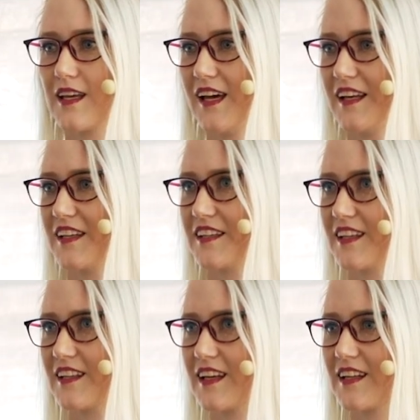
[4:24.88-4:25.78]

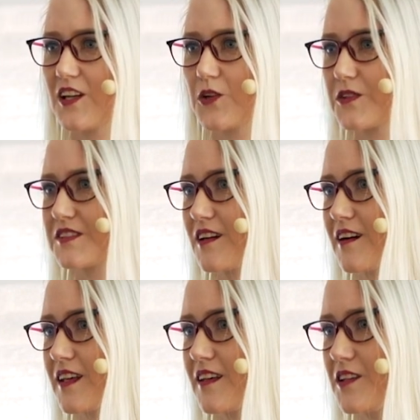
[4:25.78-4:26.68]
anything that looks
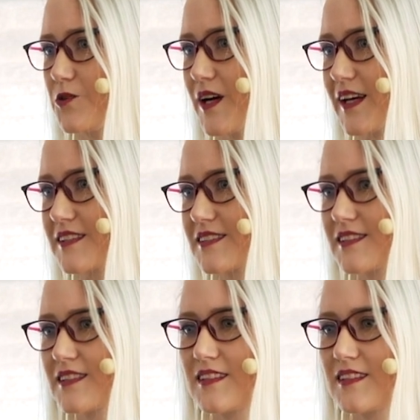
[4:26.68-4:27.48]
like UX.